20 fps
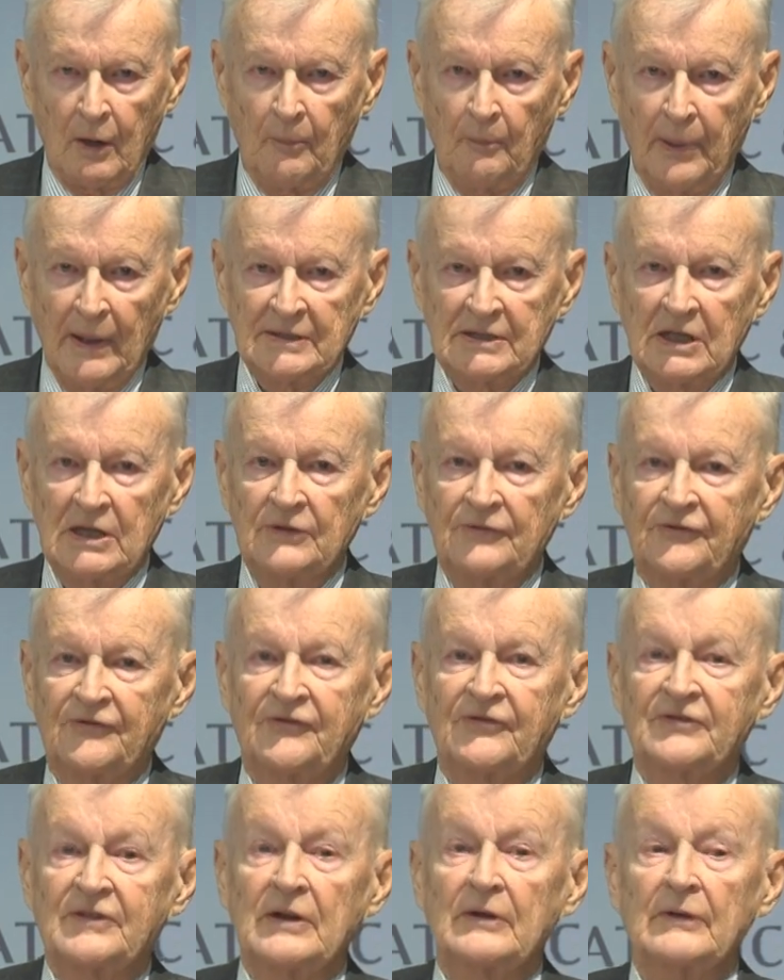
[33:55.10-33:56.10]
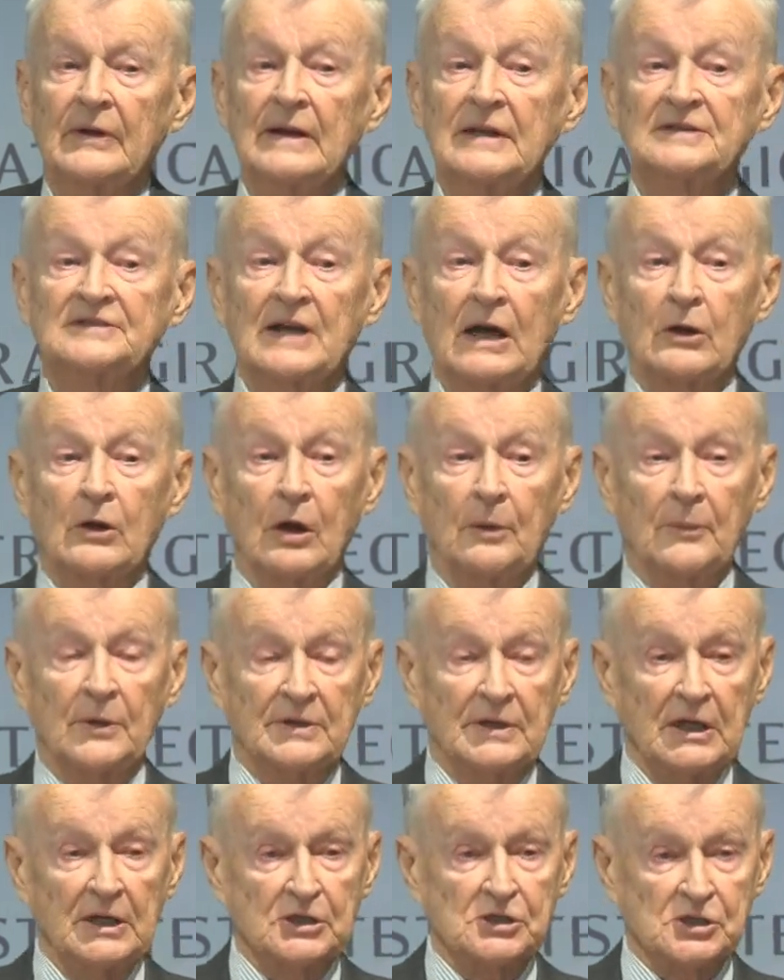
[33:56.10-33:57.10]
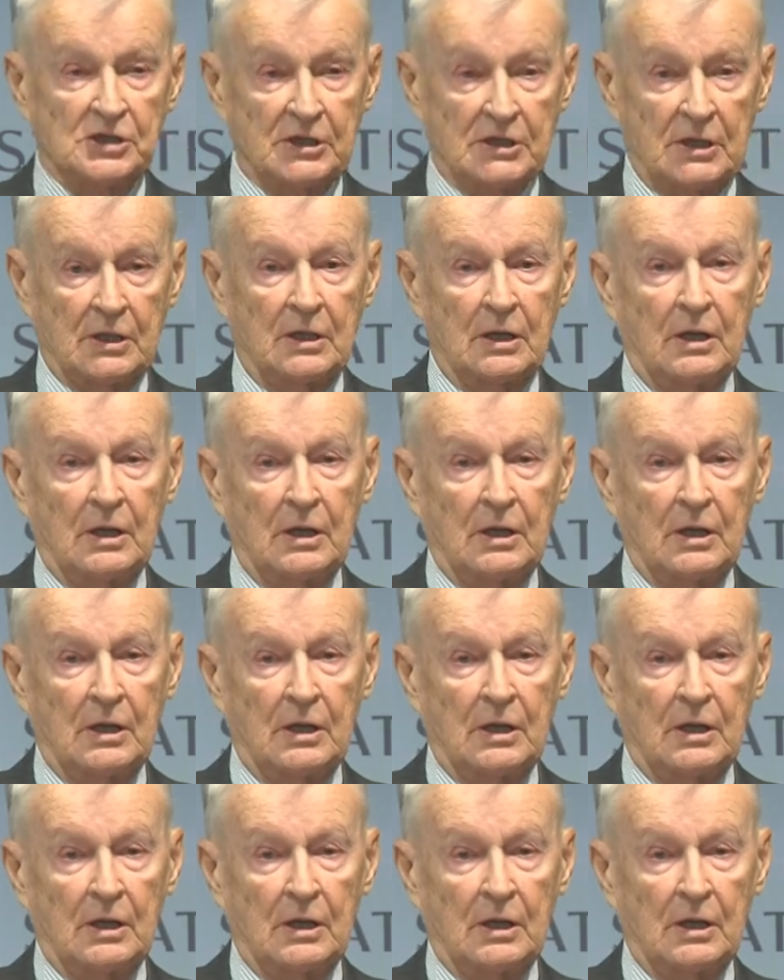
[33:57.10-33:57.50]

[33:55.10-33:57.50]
But if there is accommodation